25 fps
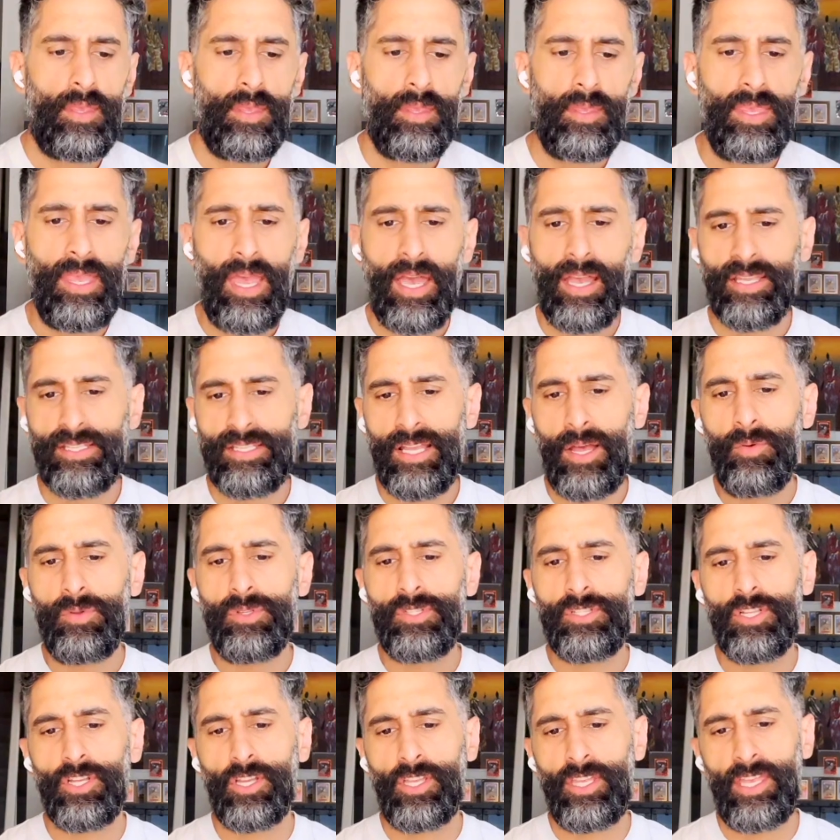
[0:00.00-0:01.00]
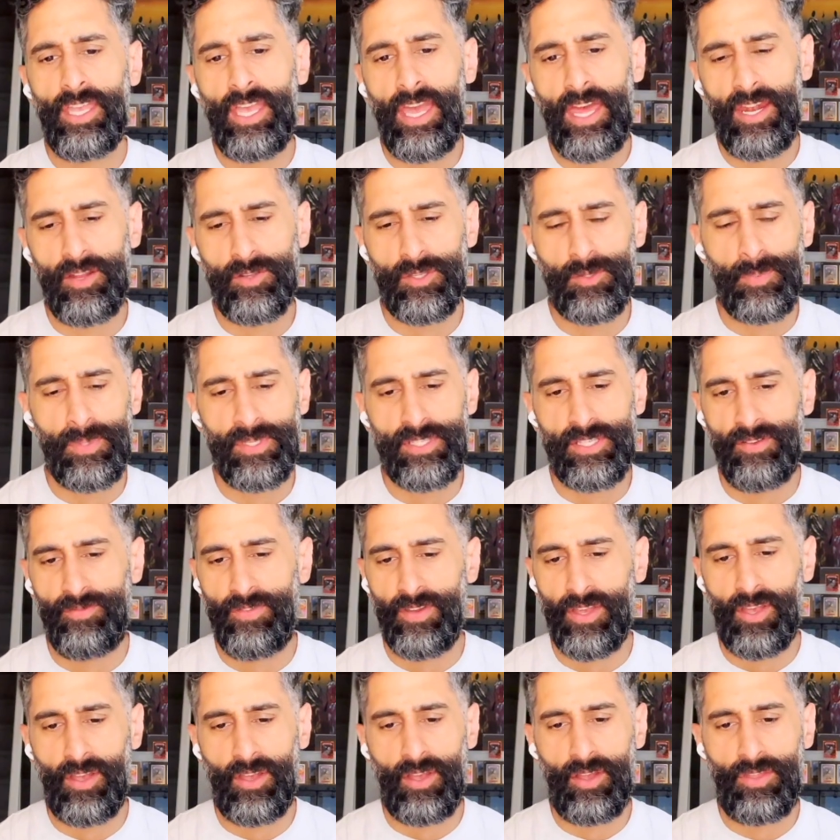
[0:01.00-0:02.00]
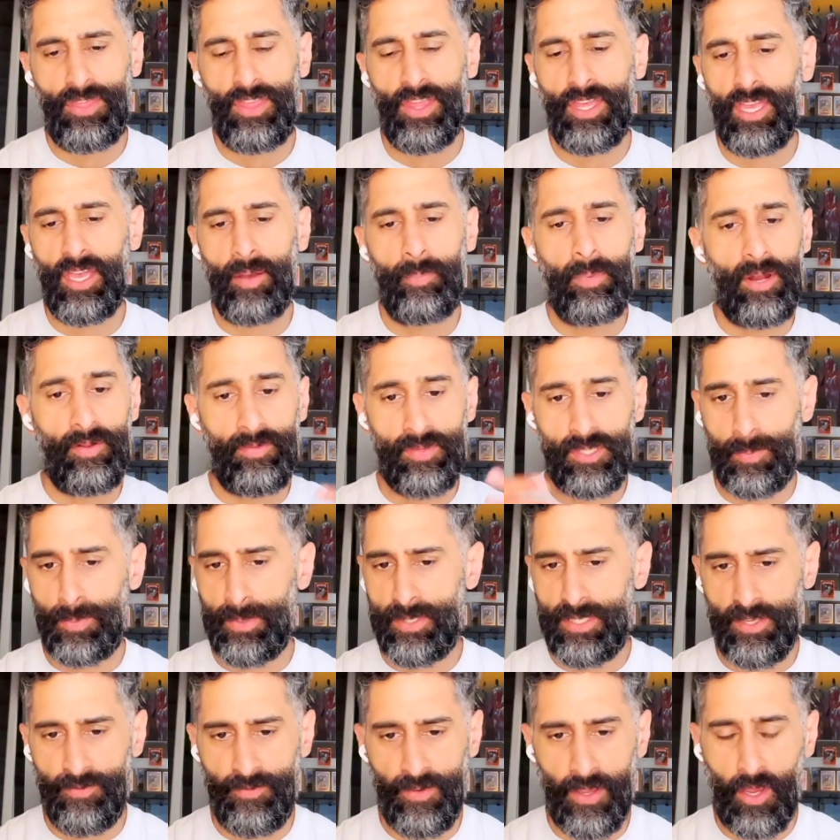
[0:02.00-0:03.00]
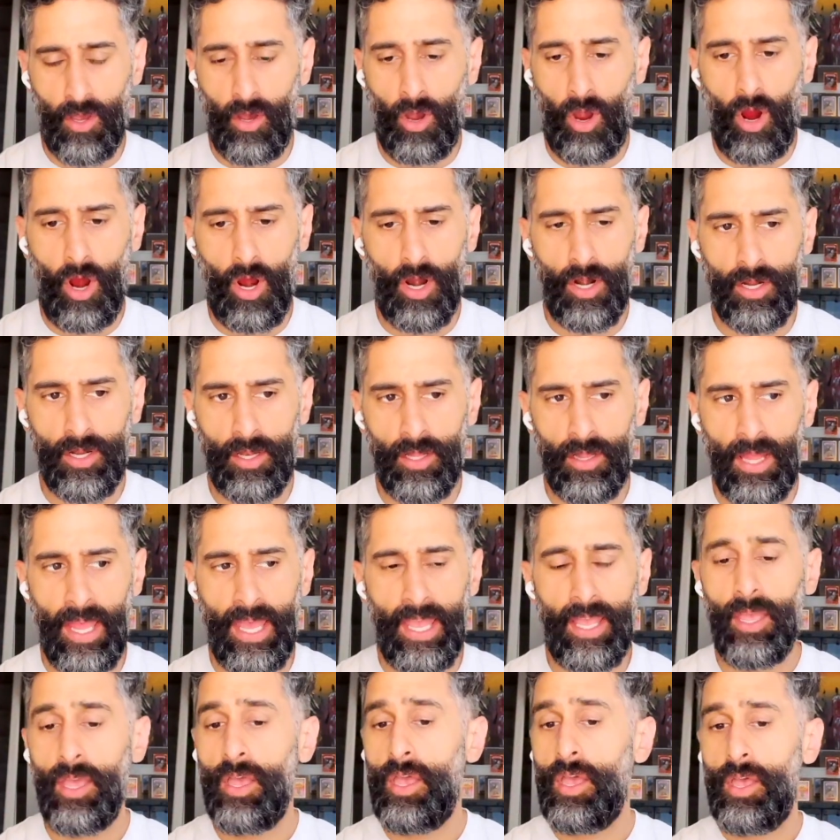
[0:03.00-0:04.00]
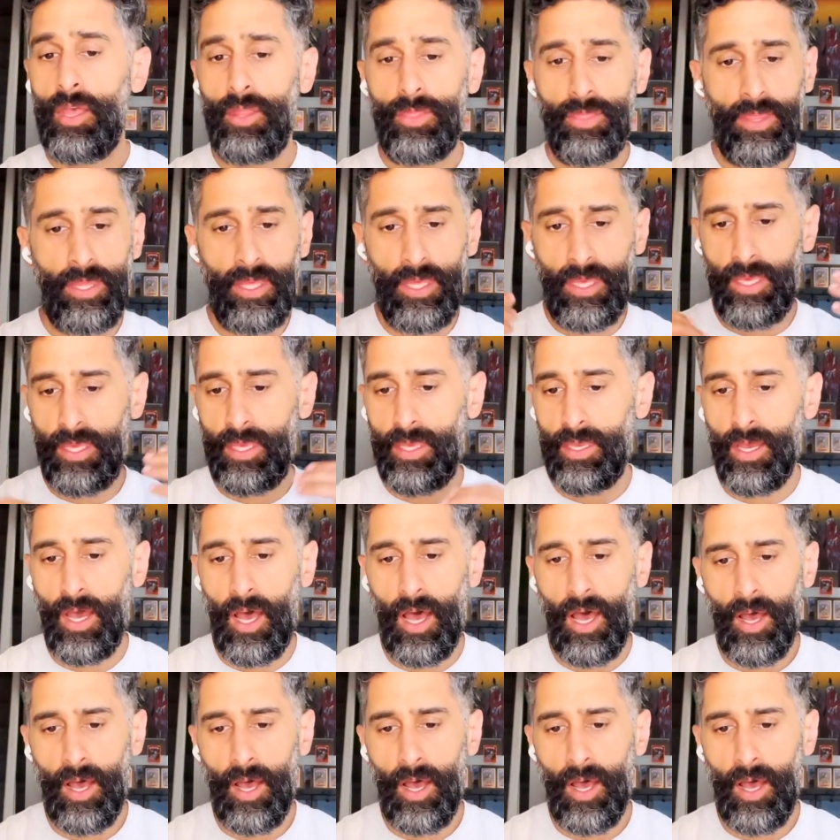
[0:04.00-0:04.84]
Yeah, because I was thinking about a specific card, like the